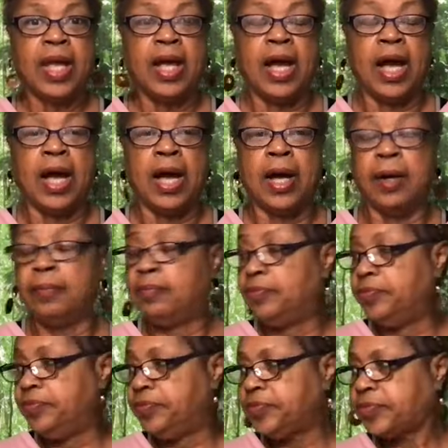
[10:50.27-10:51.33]

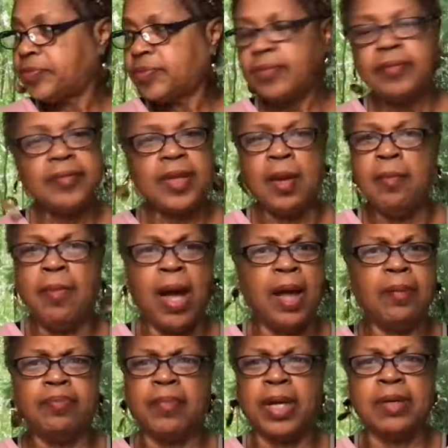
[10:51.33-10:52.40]

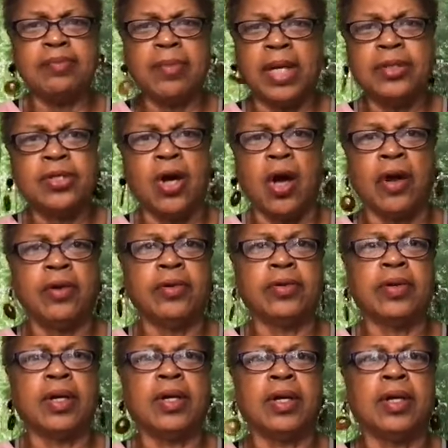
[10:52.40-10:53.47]
My
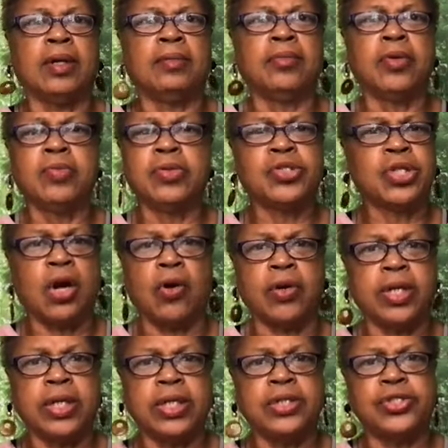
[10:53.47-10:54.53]
daughter, we were
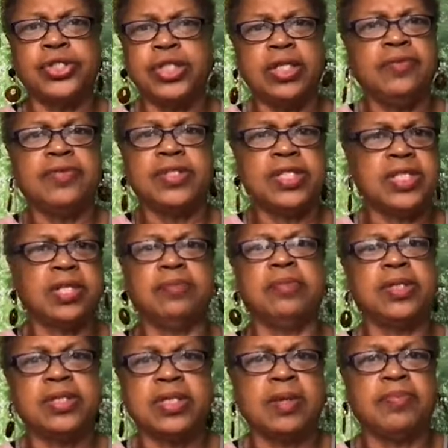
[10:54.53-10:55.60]
talking, and she even sent
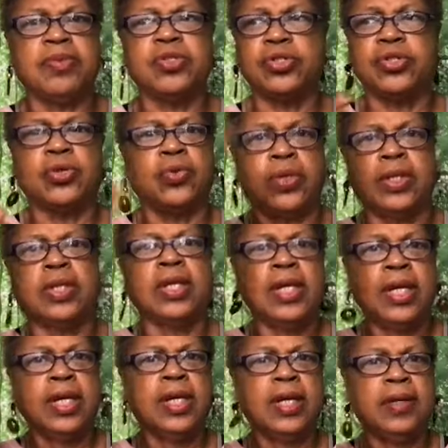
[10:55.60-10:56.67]
me something showing
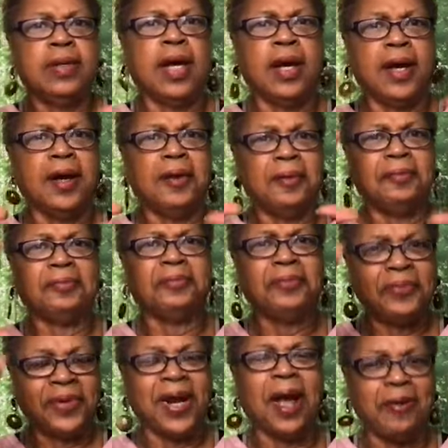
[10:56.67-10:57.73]

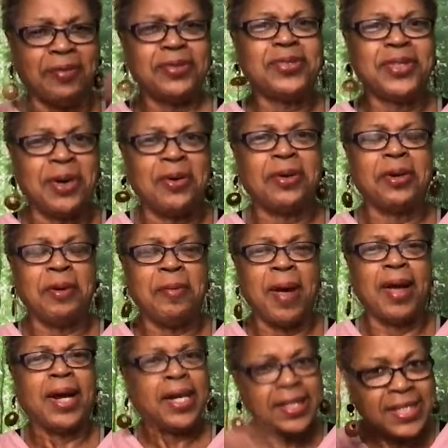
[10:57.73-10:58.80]
what I was talking
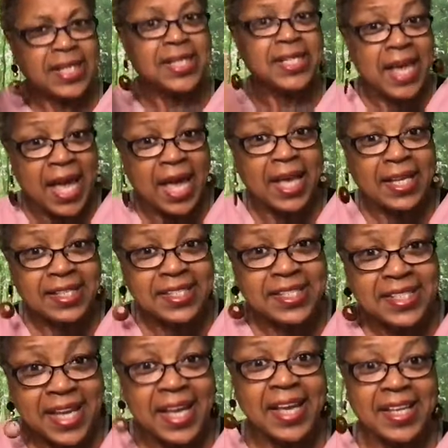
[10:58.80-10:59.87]
about. I said,
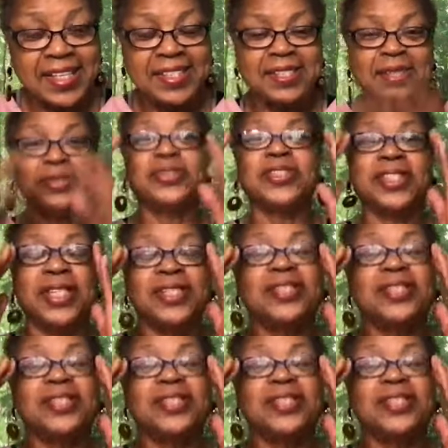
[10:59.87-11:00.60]
yes, yes. So she said,